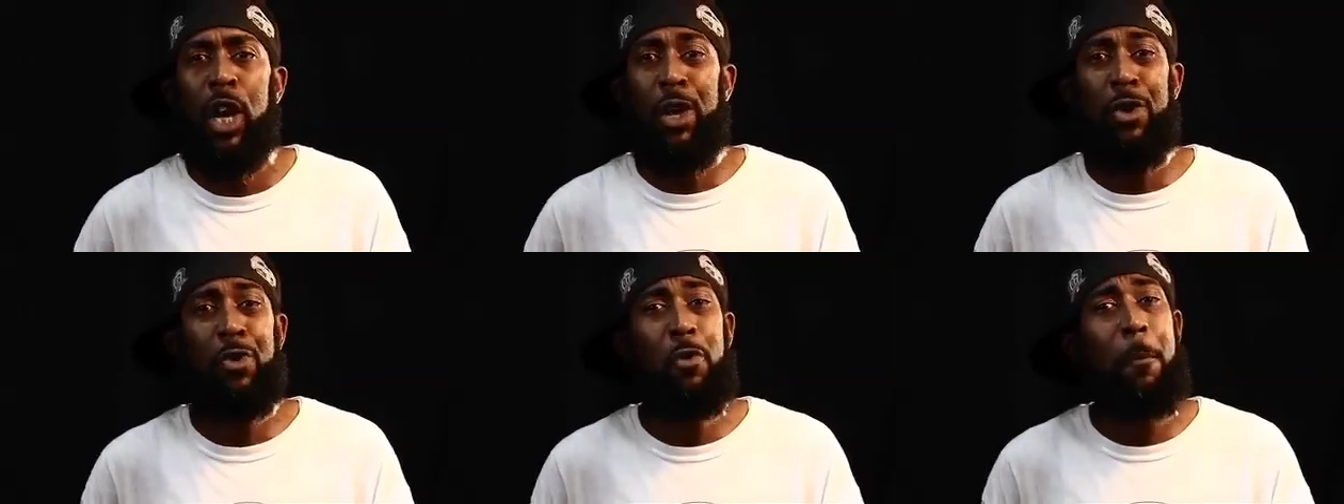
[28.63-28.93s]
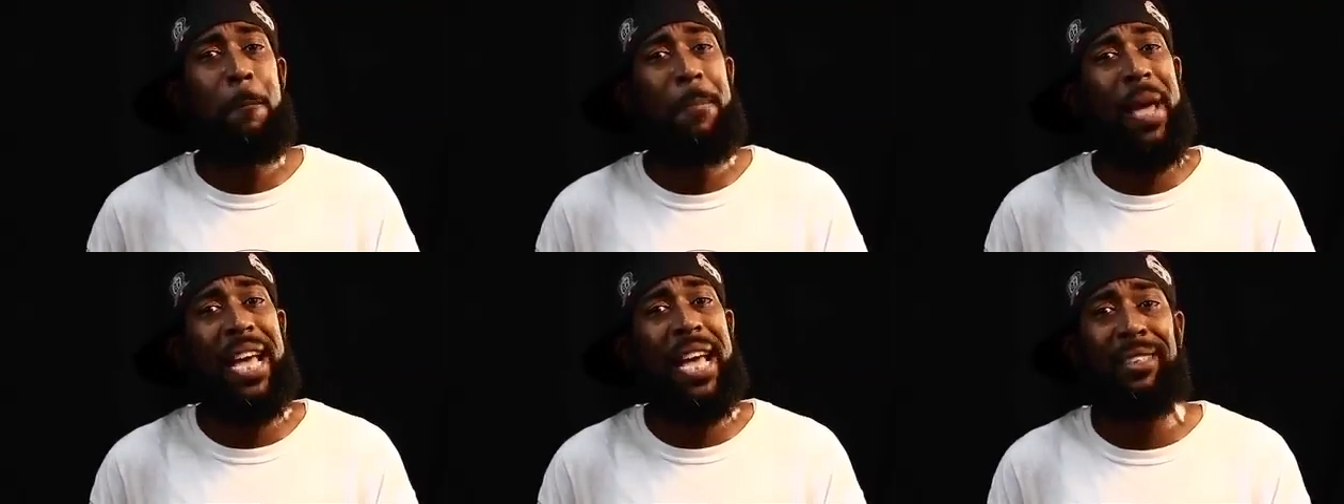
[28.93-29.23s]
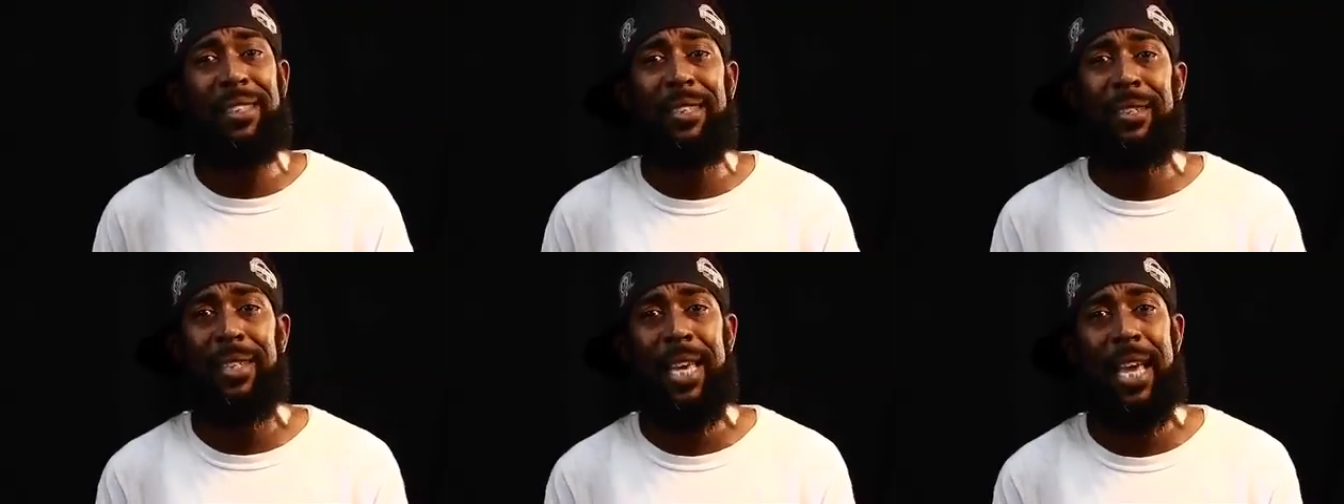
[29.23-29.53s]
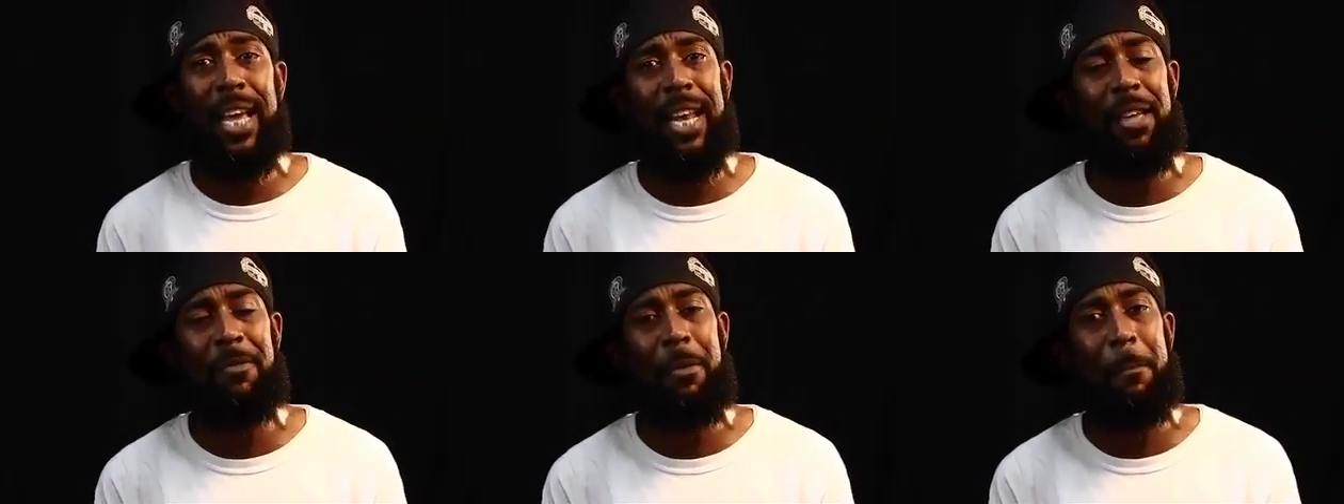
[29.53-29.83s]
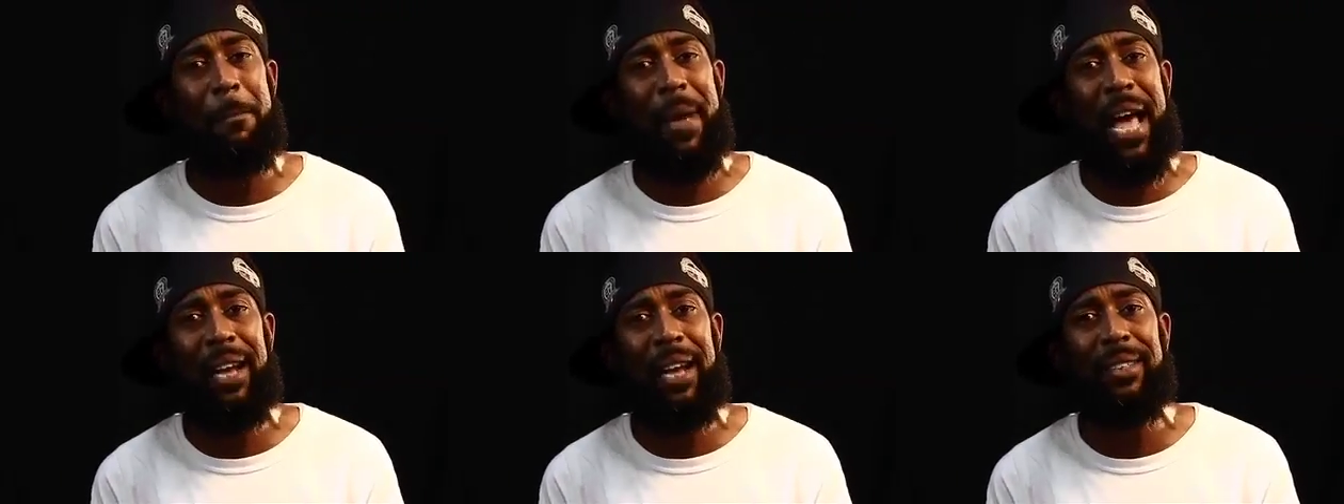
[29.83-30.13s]
You bastards can't
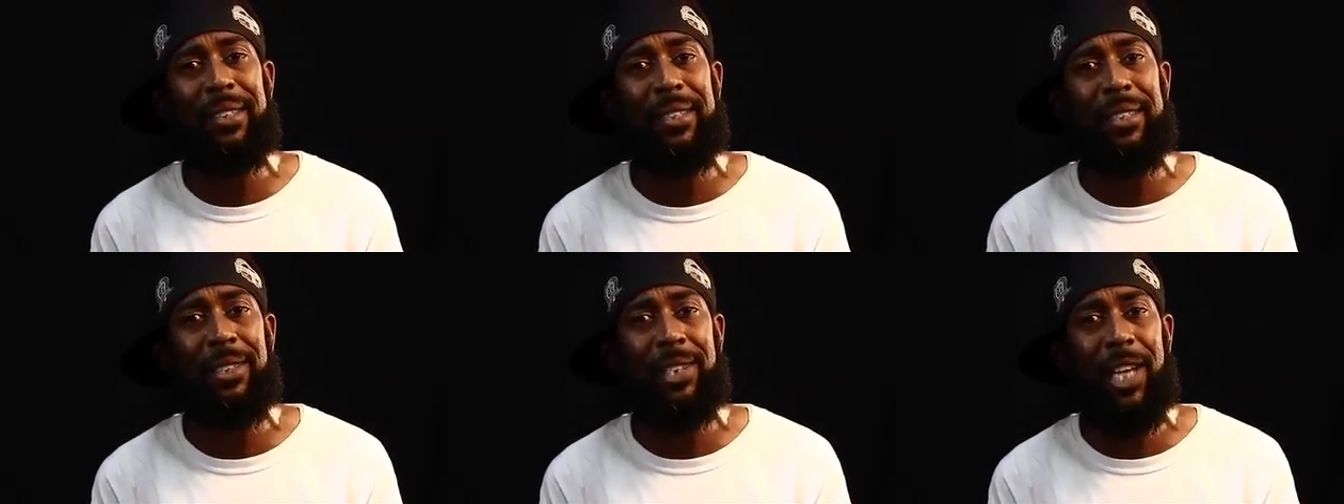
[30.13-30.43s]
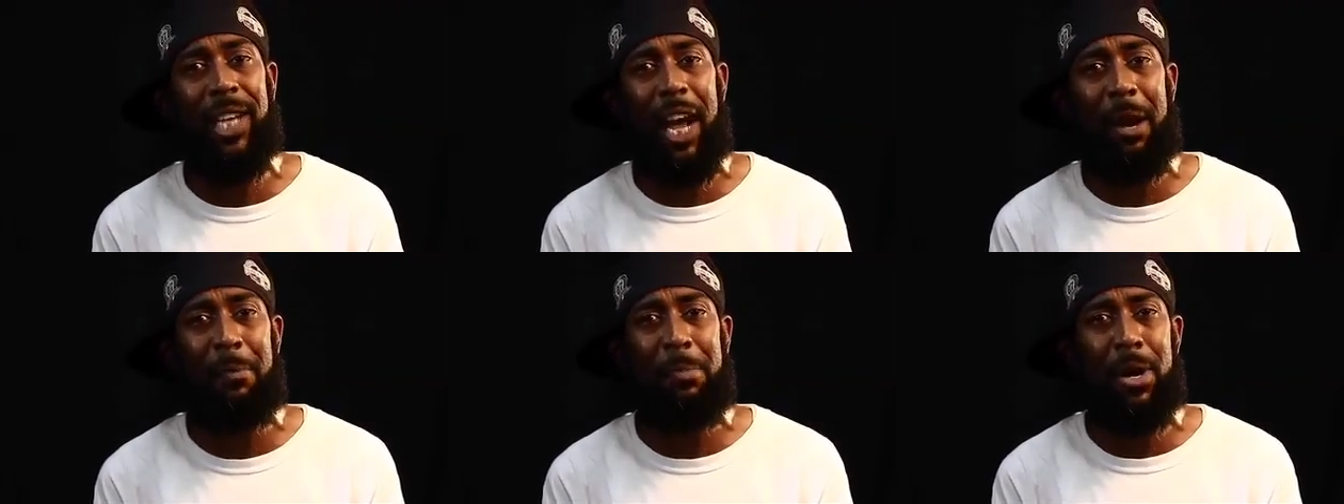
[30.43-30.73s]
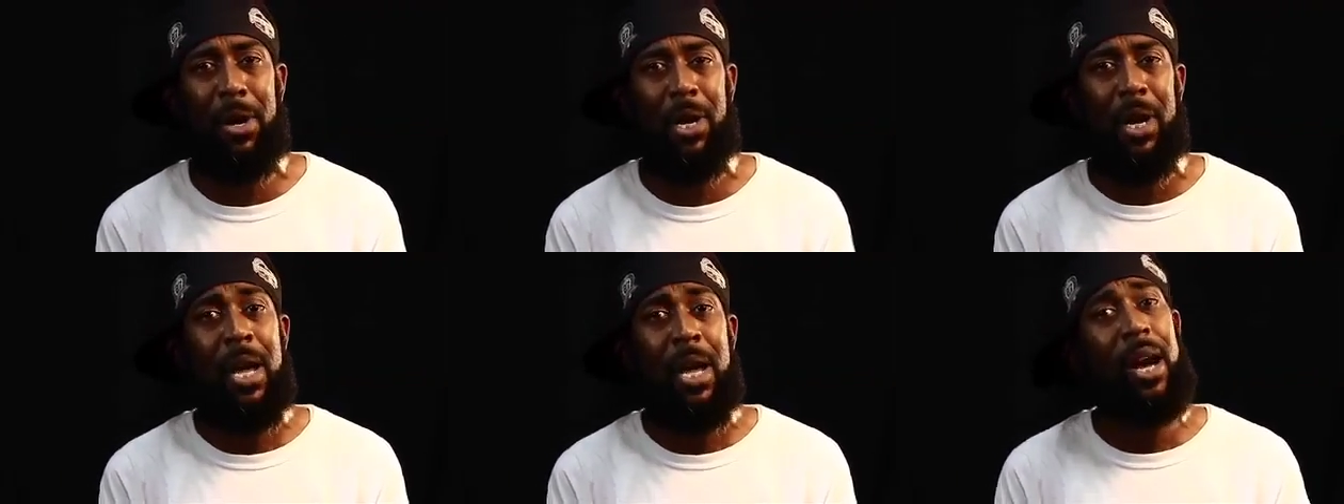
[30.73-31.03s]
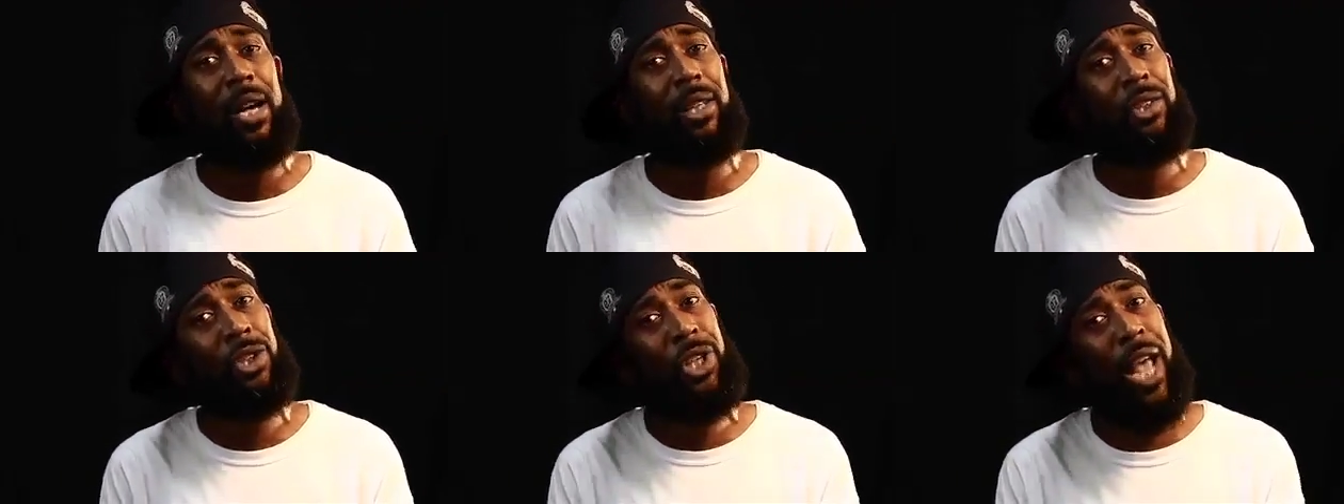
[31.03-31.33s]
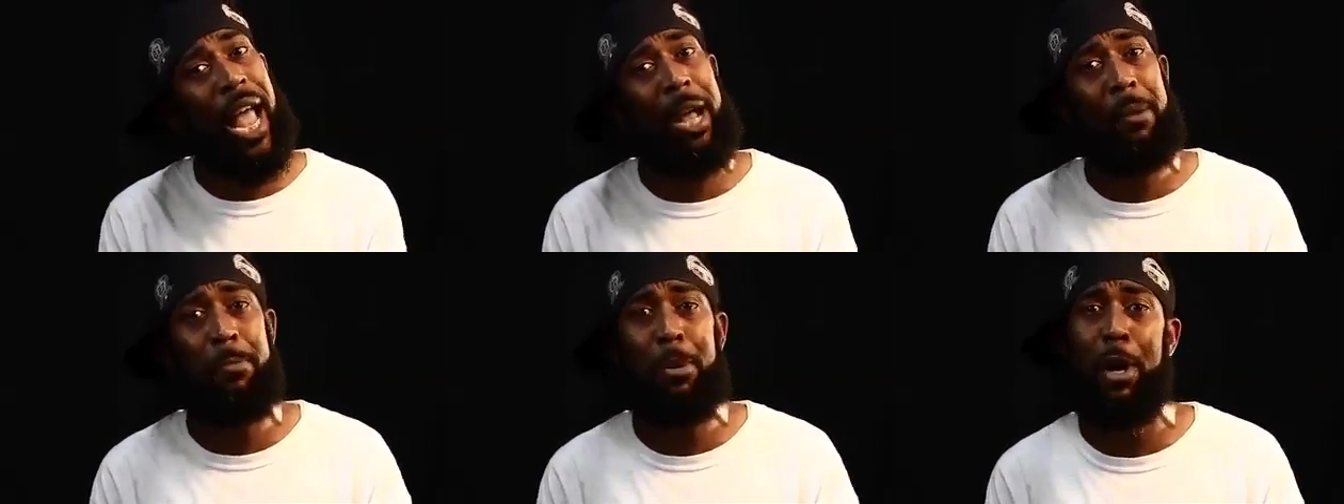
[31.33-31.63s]
even balance a checkbook. A
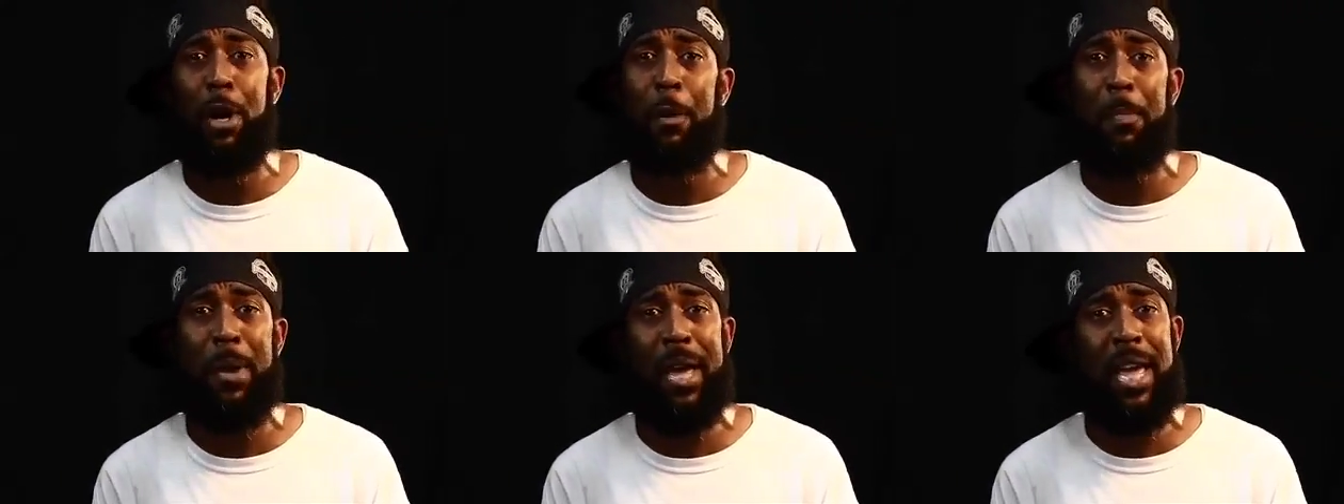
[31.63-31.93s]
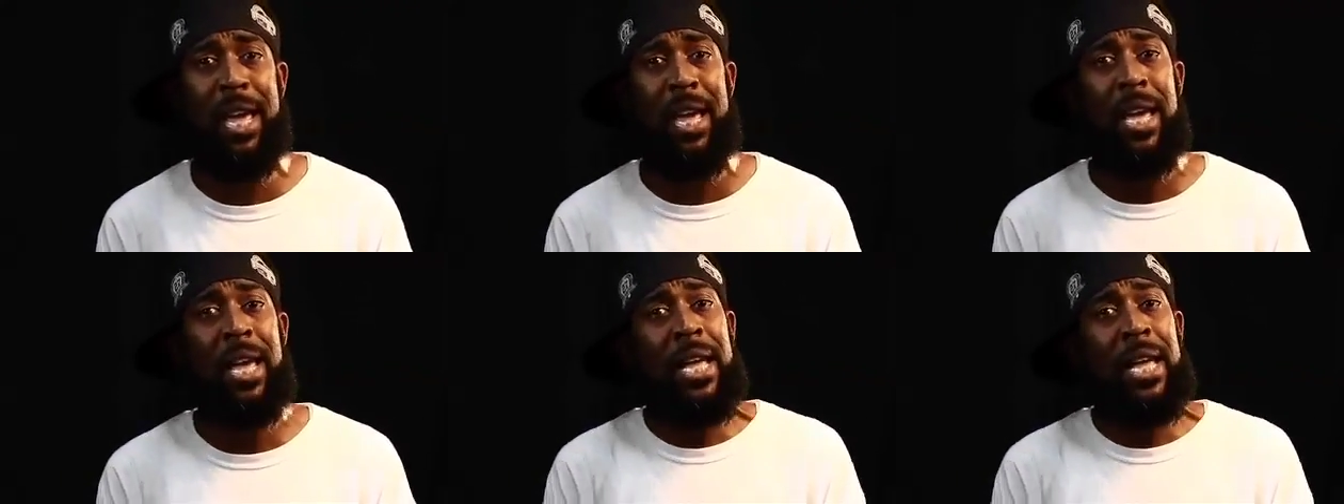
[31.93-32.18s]
checkbook, B?